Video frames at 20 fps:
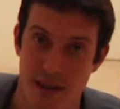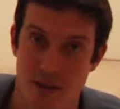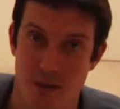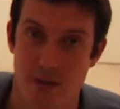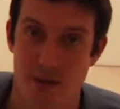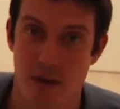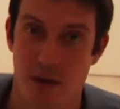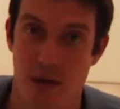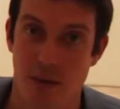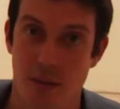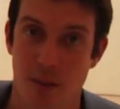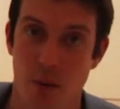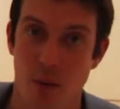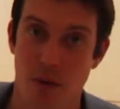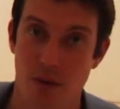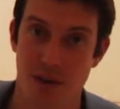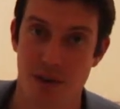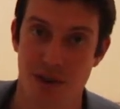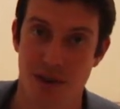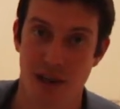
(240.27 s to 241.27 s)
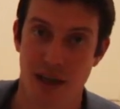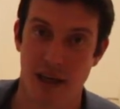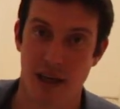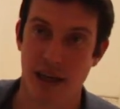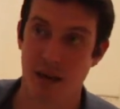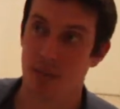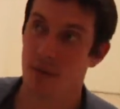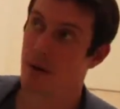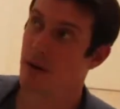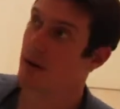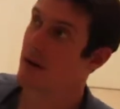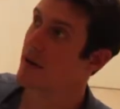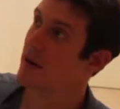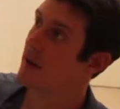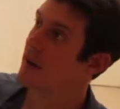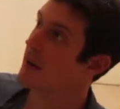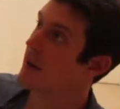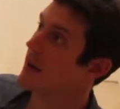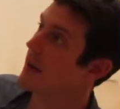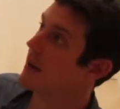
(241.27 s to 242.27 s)
it was very important to keep
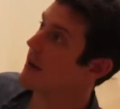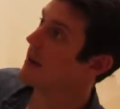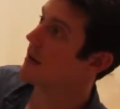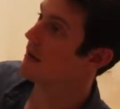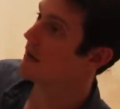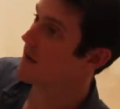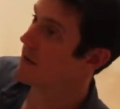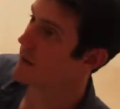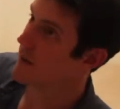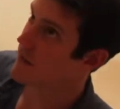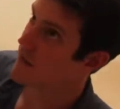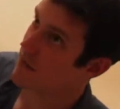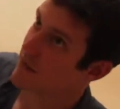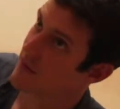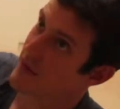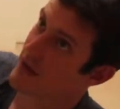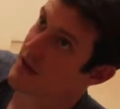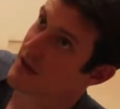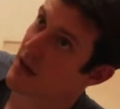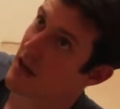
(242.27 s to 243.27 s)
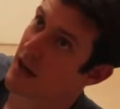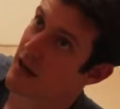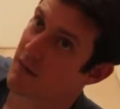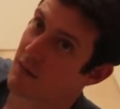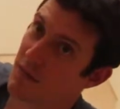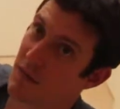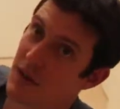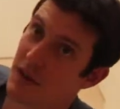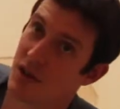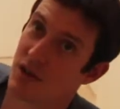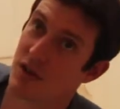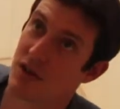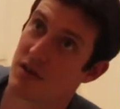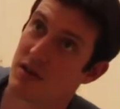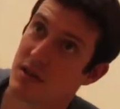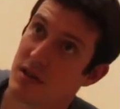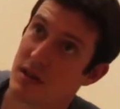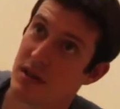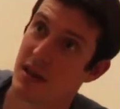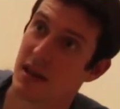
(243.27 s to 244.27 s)
the design
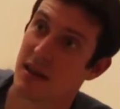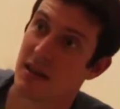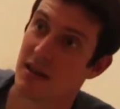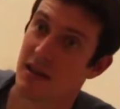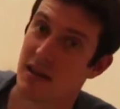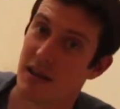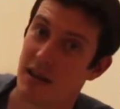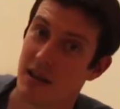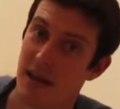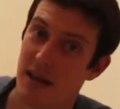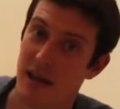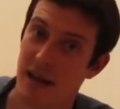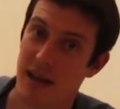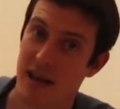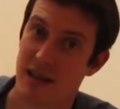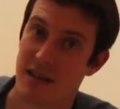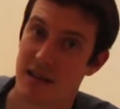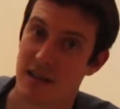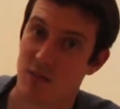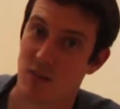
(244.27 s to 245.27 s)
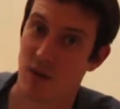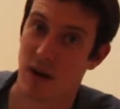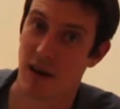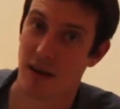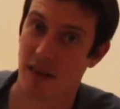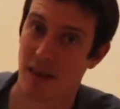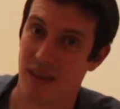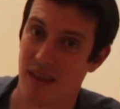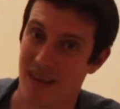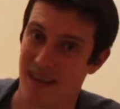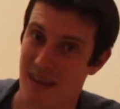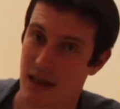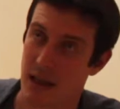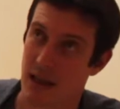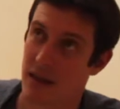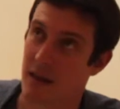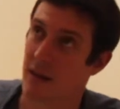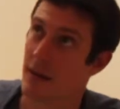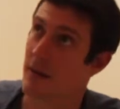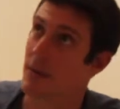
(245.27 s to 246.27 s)
features and enhance them rather than
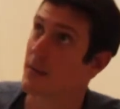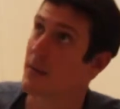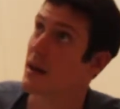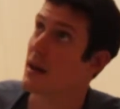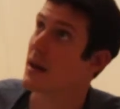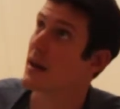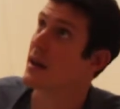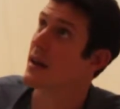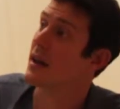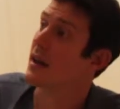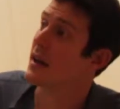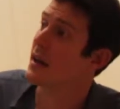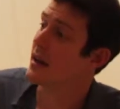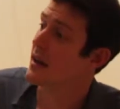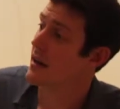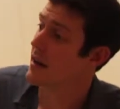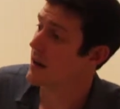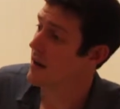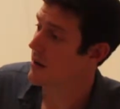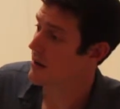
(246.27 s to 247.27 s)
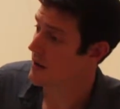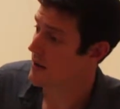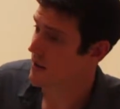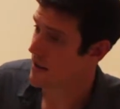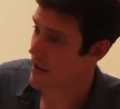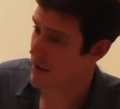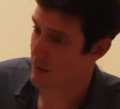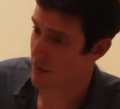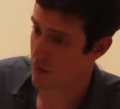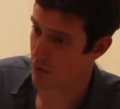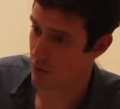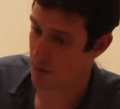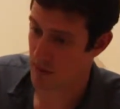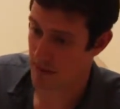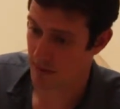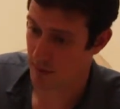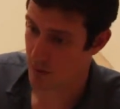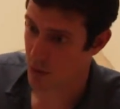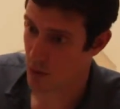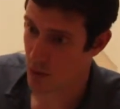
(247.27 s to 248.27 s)
clutter them. Steve and Rupert
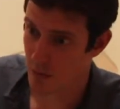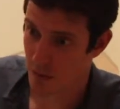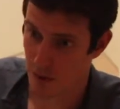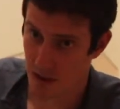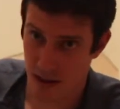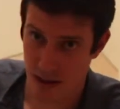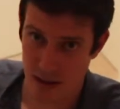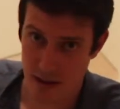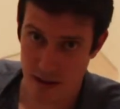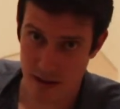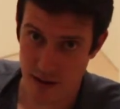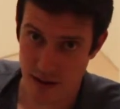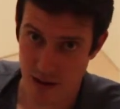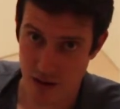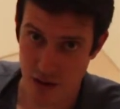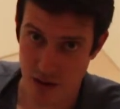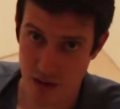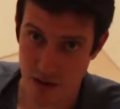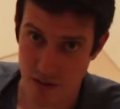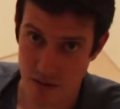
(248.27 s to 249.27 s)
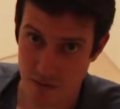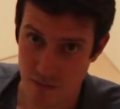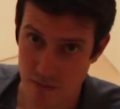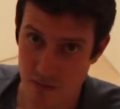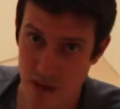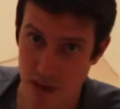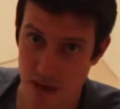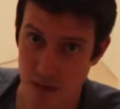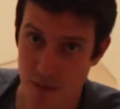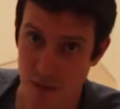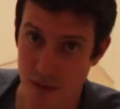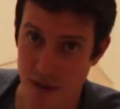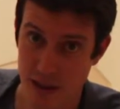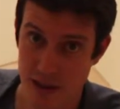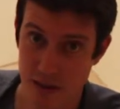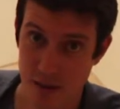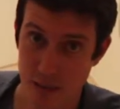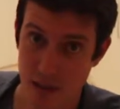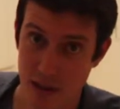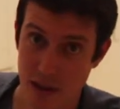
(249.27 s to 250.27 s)
have a beautiful art collection, needed
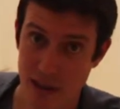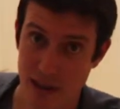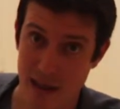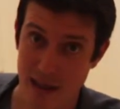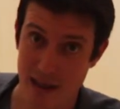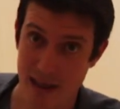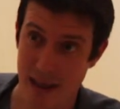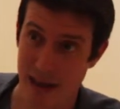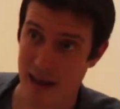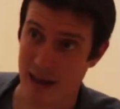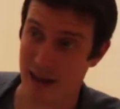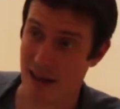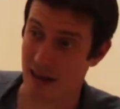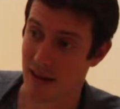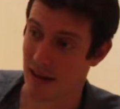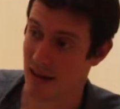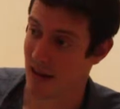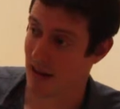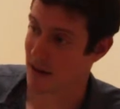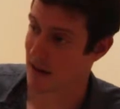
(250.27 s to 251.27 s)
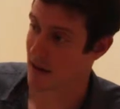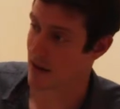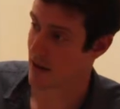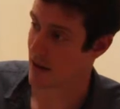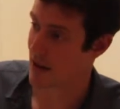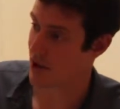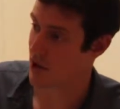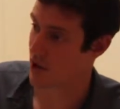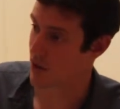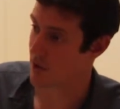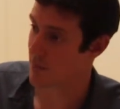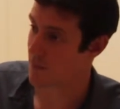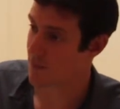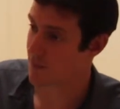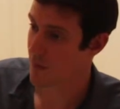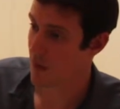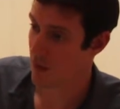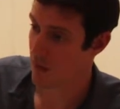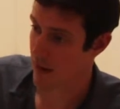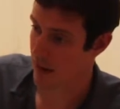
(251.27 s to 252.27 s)
flexibility in hanging that art collection
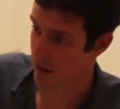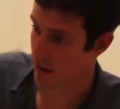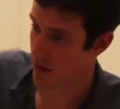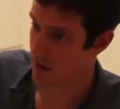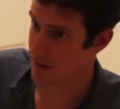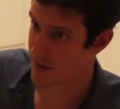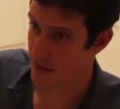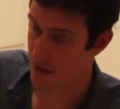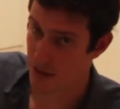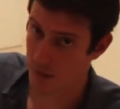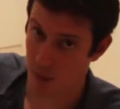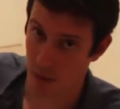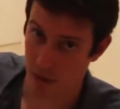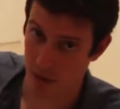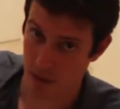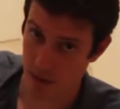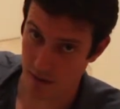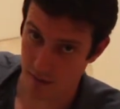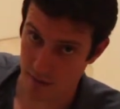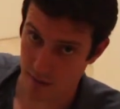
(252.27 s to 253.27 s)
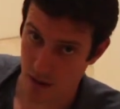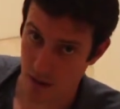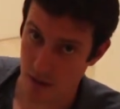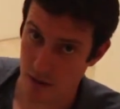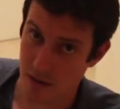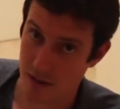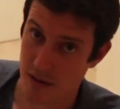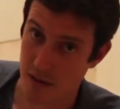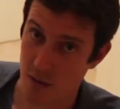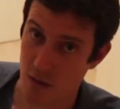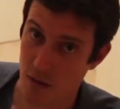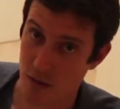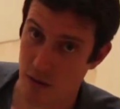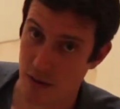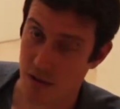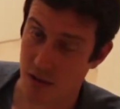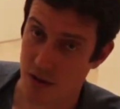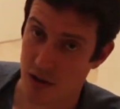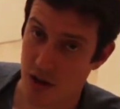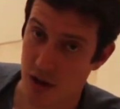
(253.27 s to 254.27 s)
without constantly putting holes in the wall
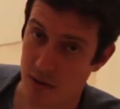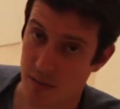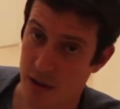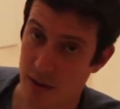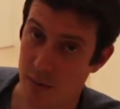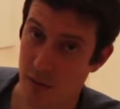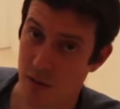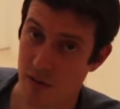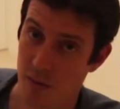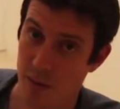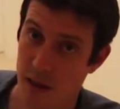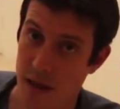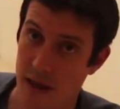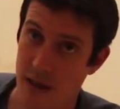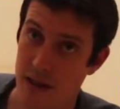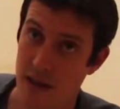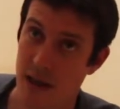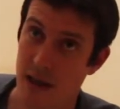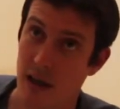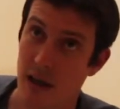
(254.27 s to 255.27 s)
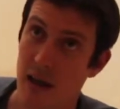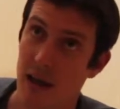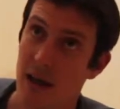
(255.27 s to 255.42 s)
every time they move a painting.